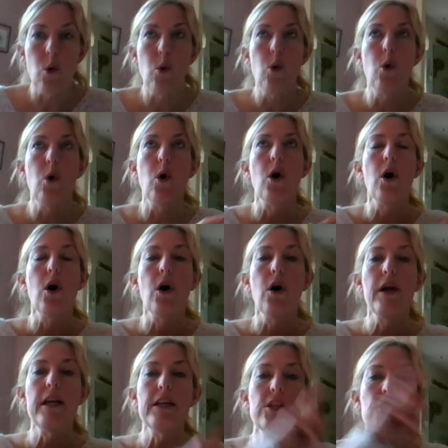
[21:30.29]
or
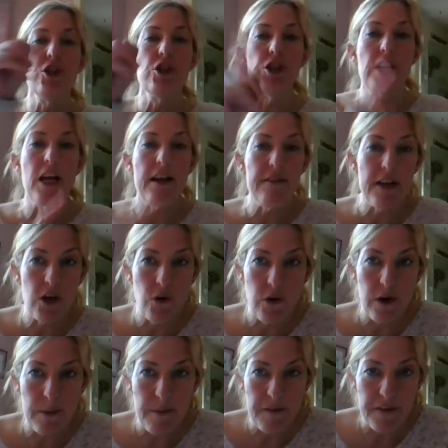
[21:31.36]
in shaving
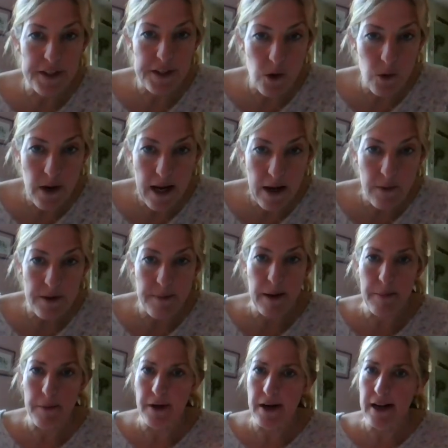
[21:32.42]
cream if it's okay with
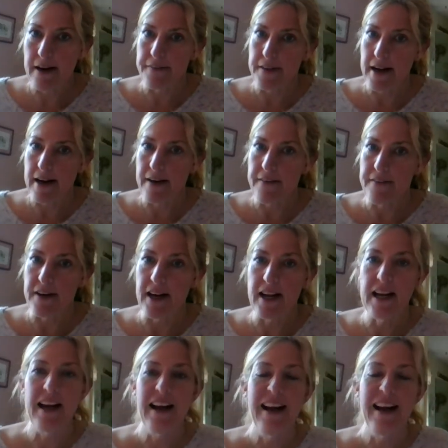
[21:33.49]
Mom or Dad if they have any.